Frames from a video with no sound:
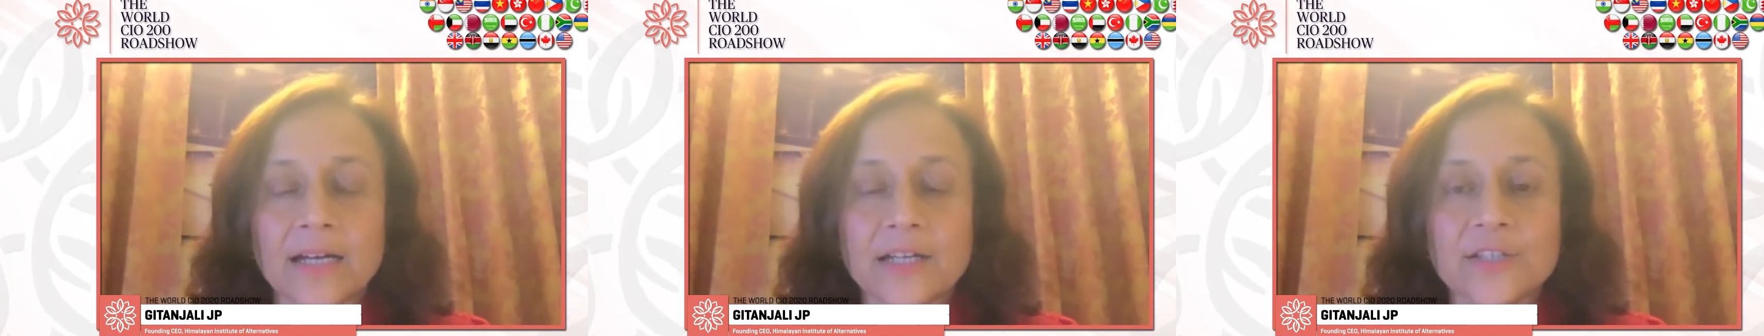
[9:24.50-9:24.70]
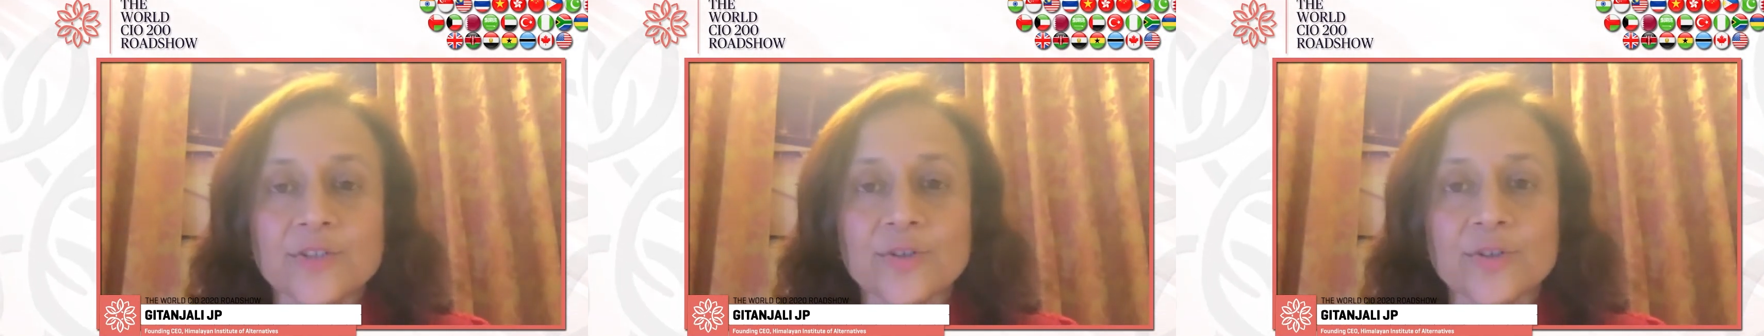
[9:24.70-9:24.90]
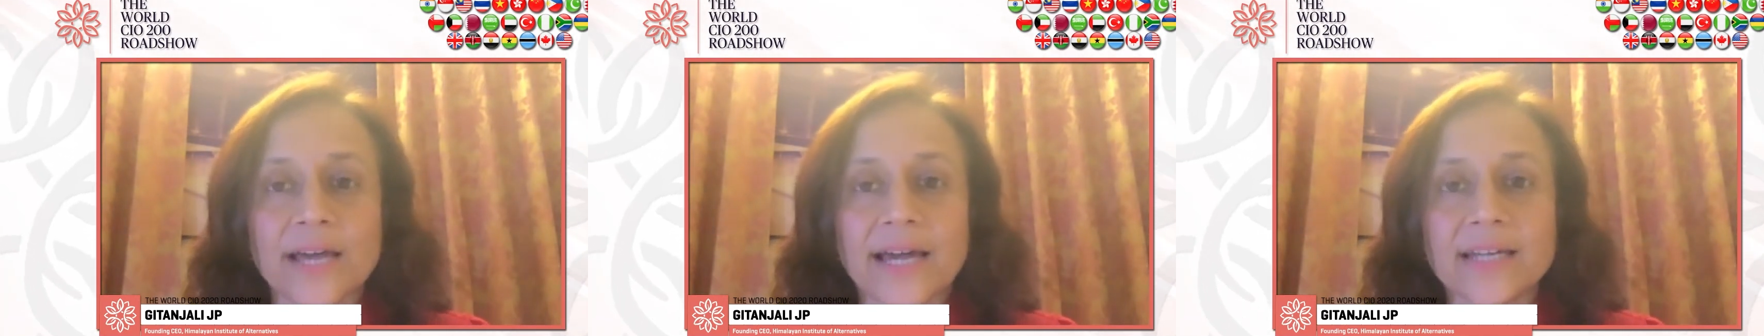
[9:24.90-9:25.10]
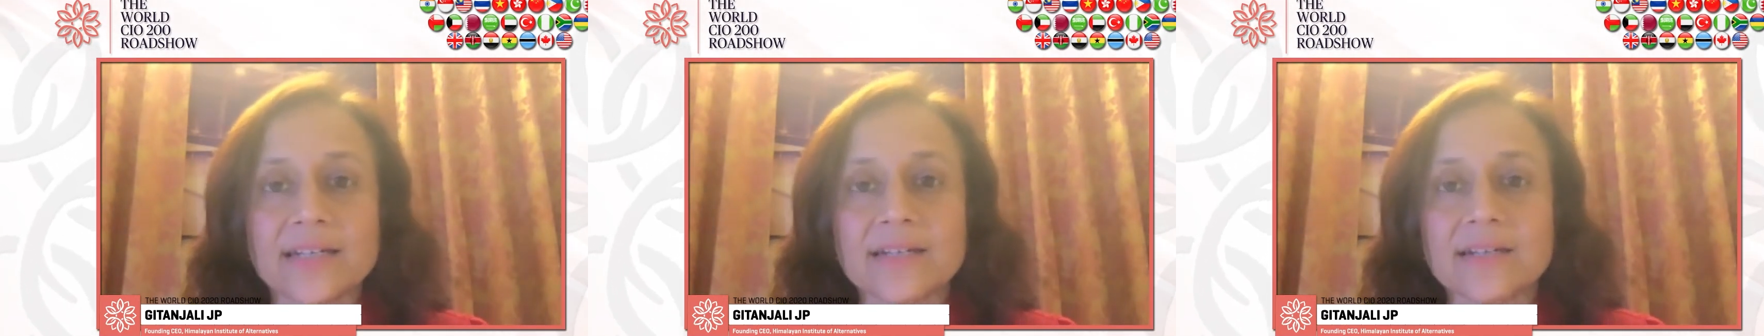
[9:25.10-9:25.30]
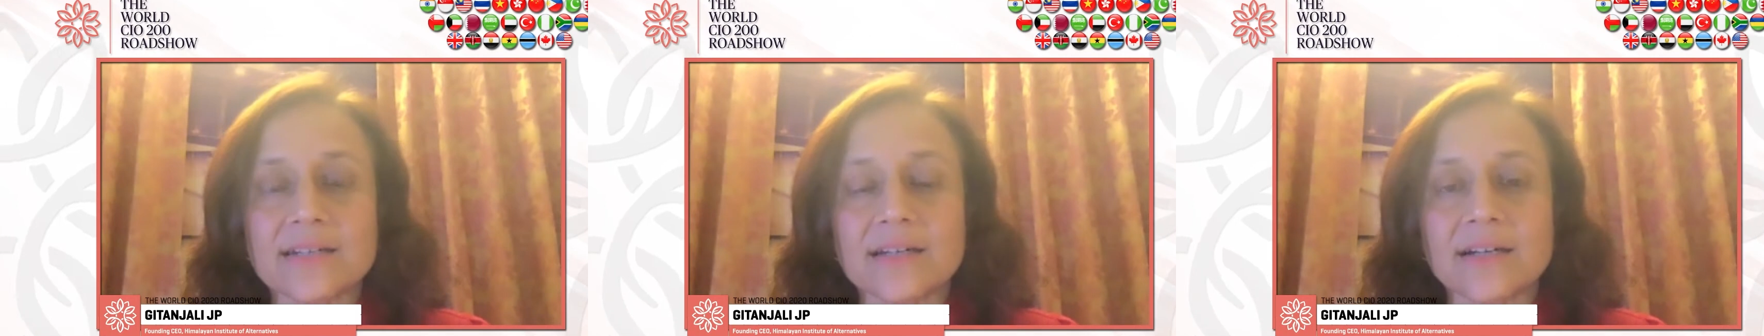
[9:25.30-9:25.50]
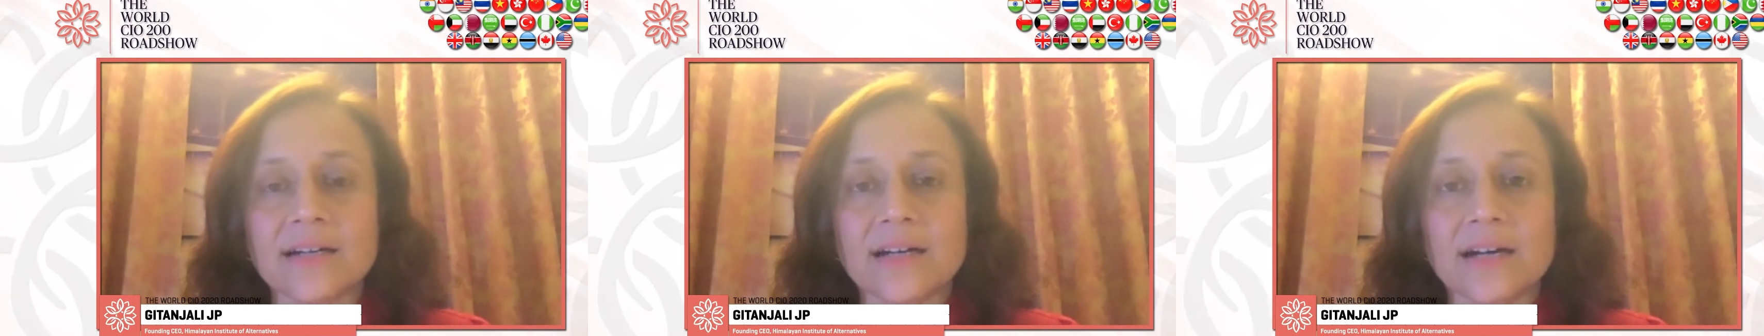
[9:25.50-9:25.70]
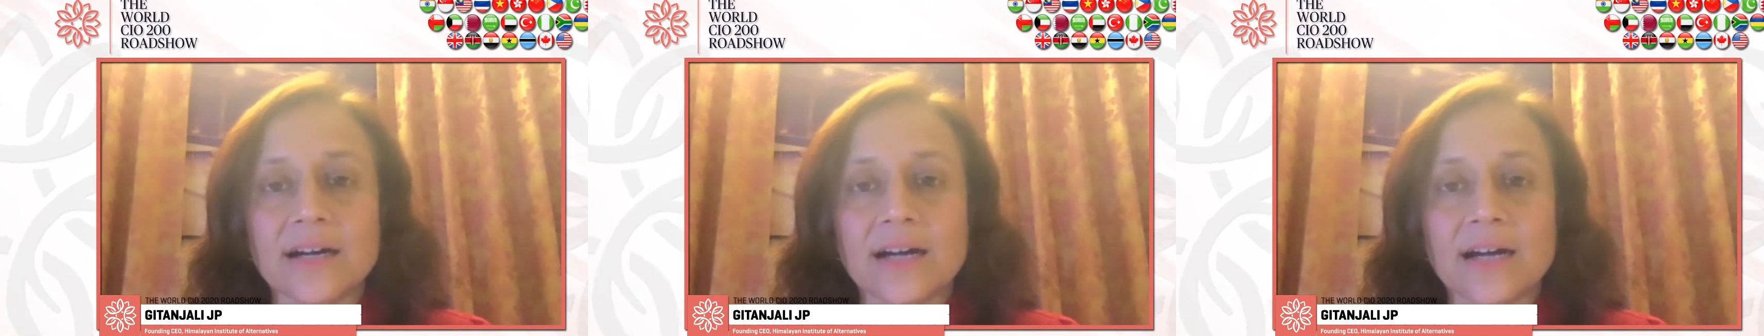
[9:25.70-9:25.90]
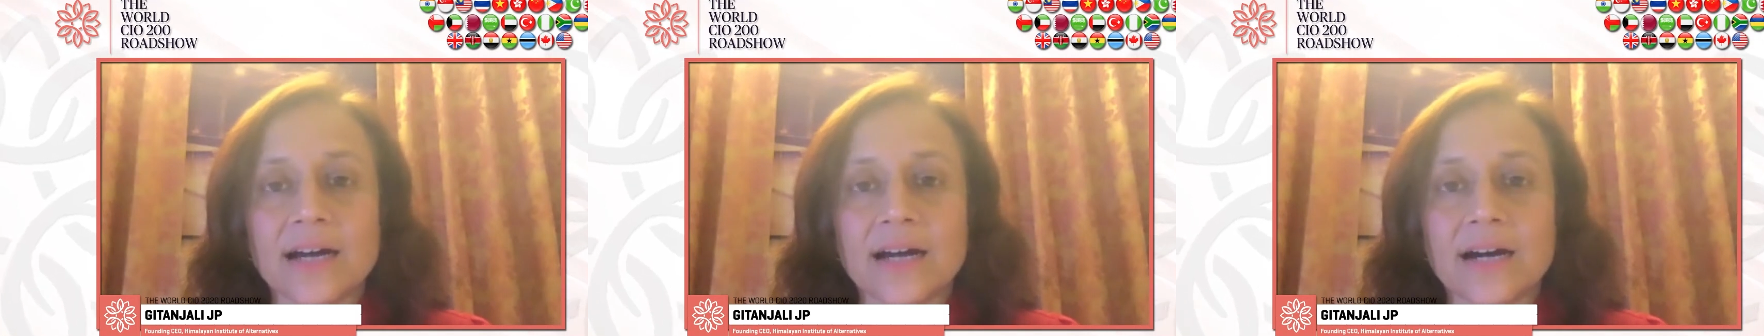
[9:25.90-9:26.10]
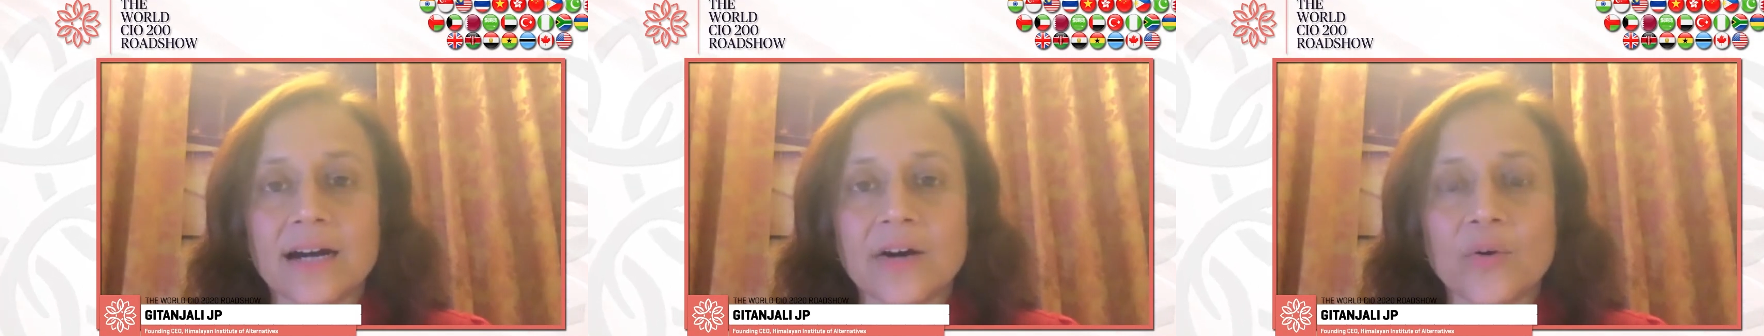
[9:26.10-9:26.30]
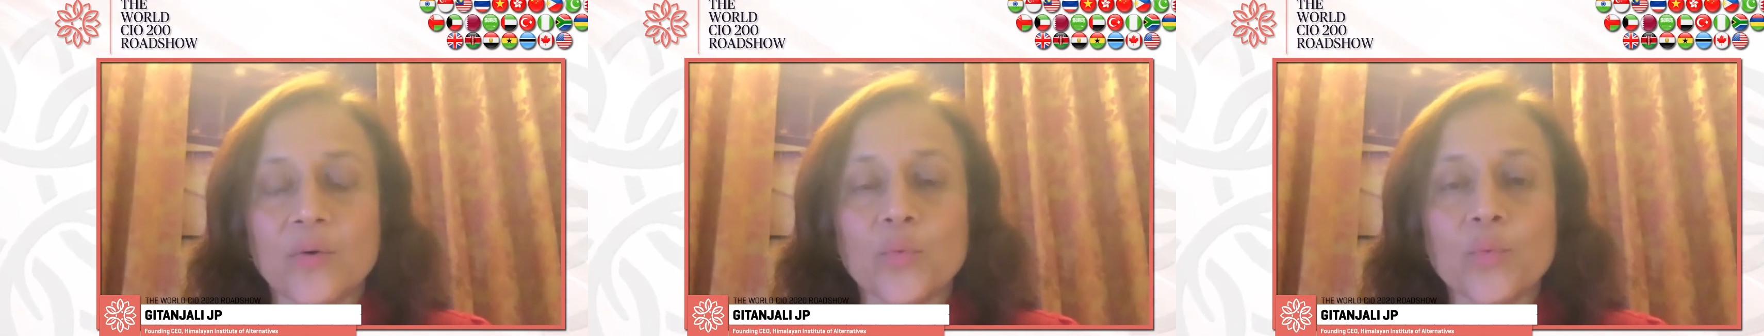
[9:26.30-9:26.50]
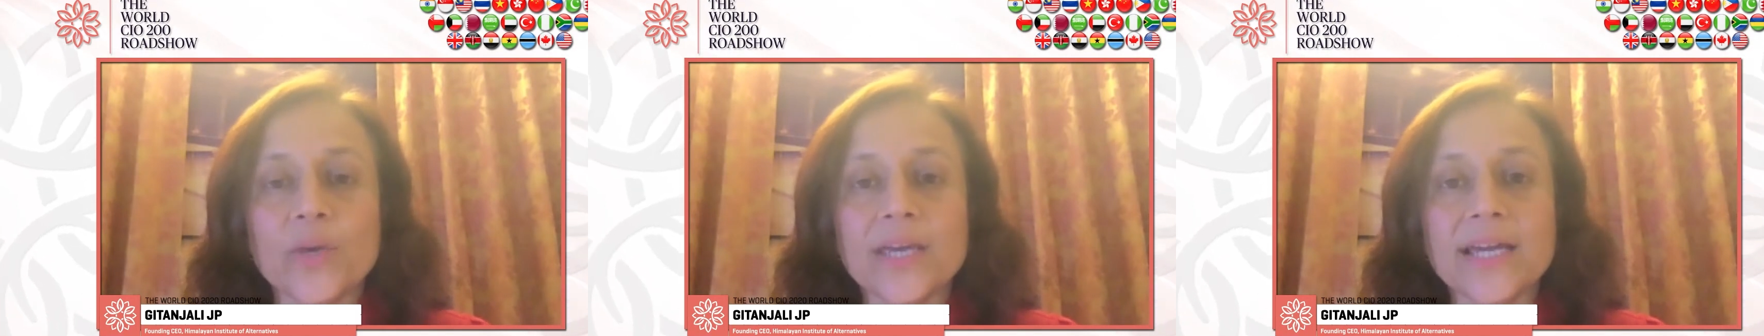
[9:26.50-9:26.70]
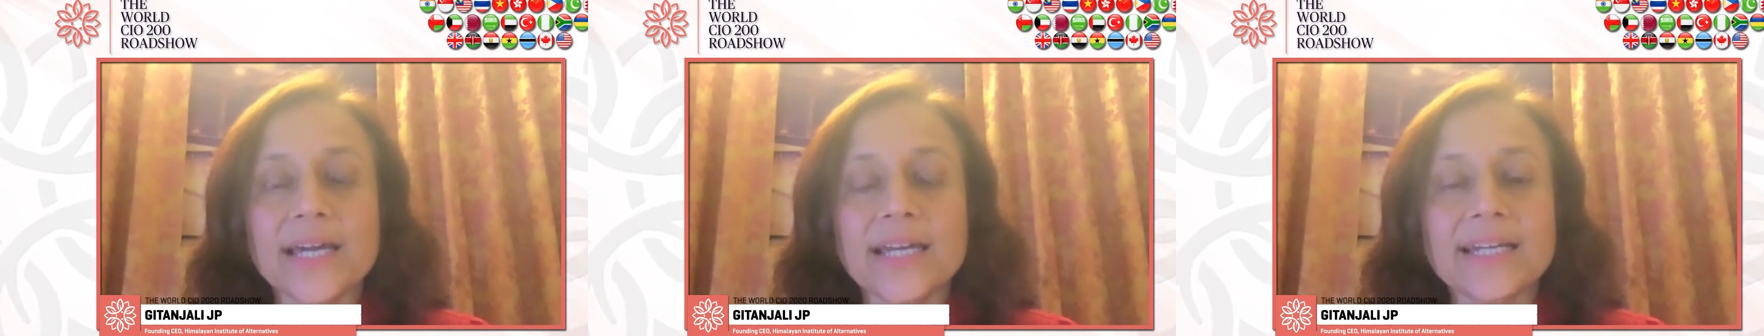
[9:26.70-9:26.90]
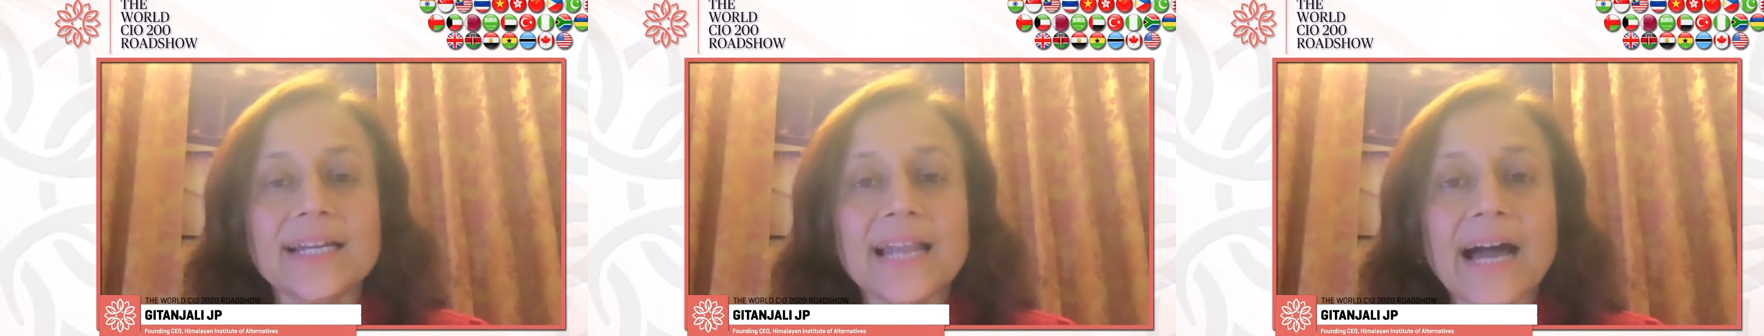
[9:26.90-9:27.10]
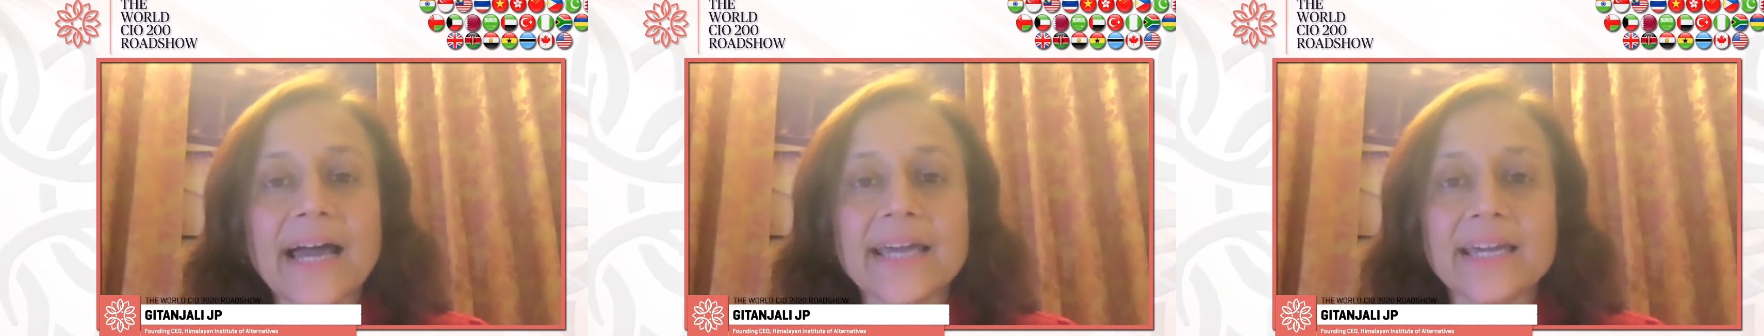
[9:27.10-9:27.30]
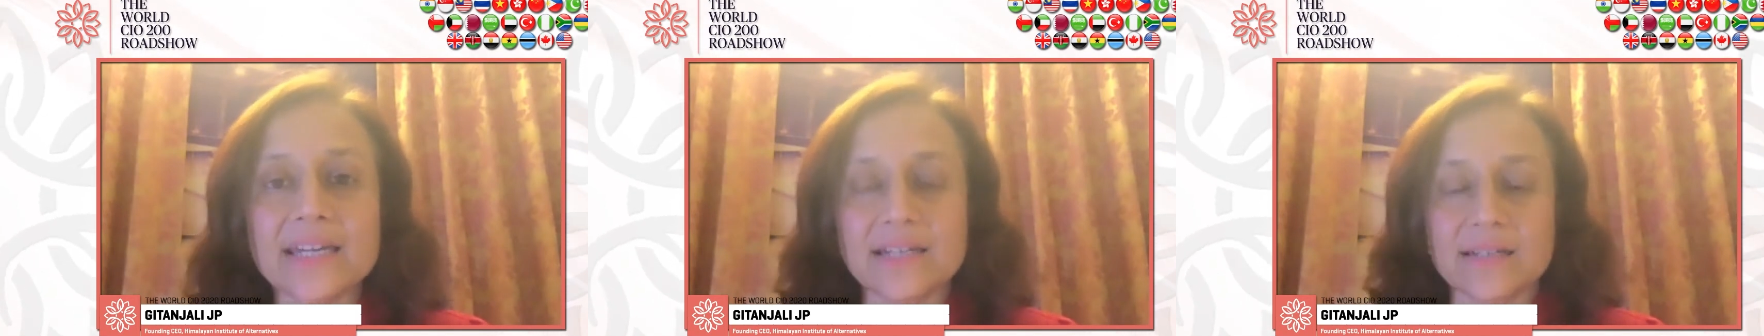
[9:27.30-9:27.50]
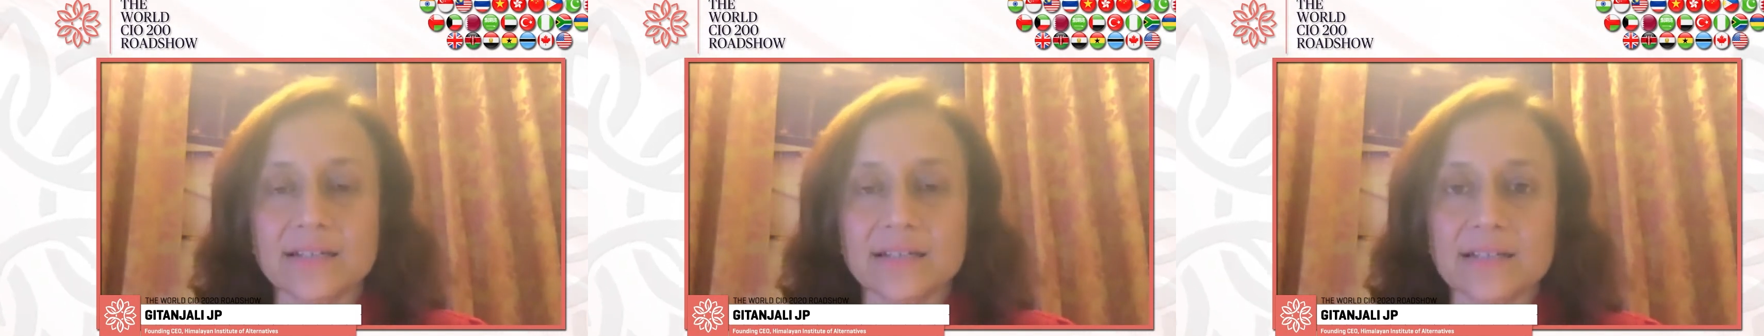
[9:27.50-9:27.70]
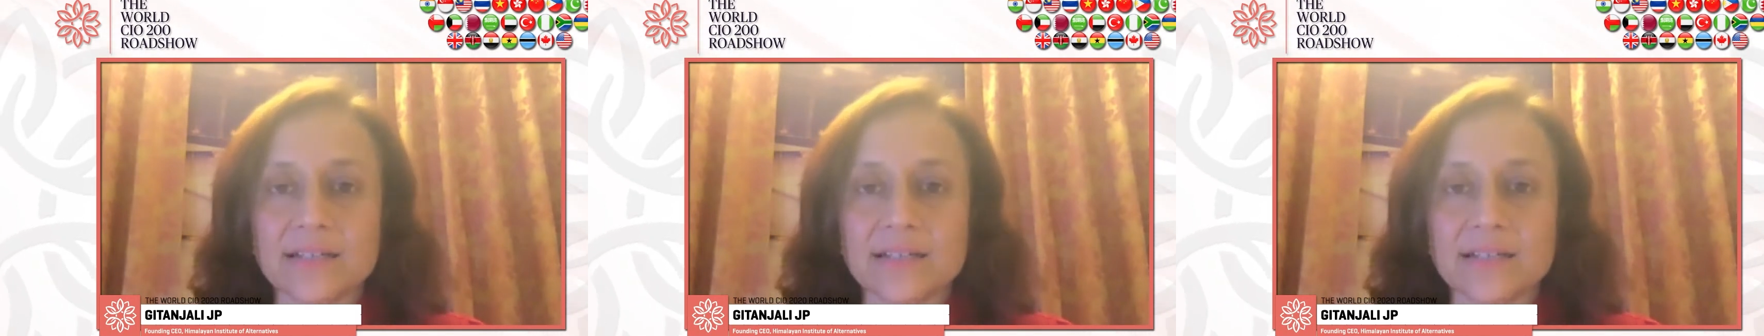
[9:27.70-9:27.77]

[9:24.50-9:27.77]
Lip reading: so that we can glide